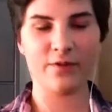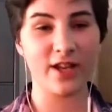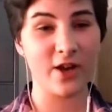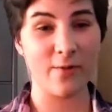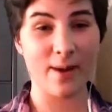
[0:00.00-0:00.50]

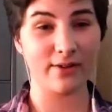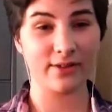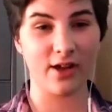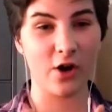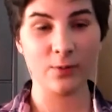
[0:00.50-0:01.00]
video about
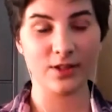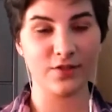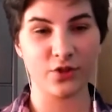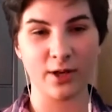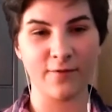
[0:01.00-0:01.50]
the homeless
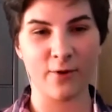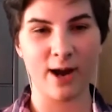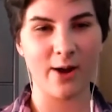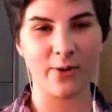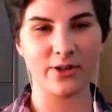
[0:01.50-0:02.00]
for 24
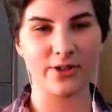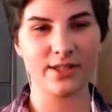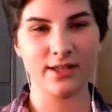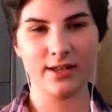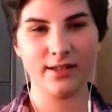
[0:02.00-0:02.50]

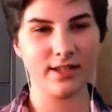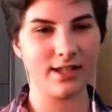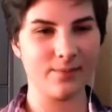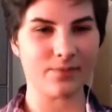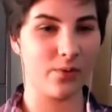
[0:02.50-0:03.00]
hours,
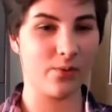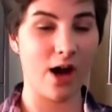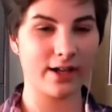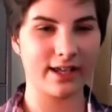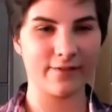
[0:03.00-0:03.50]
the
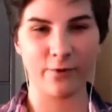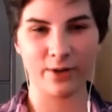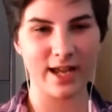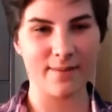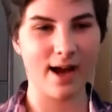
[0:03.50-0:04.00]
walking
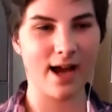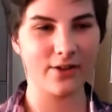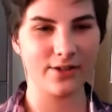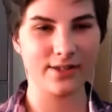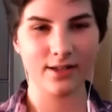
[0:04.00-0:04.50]
48 miles.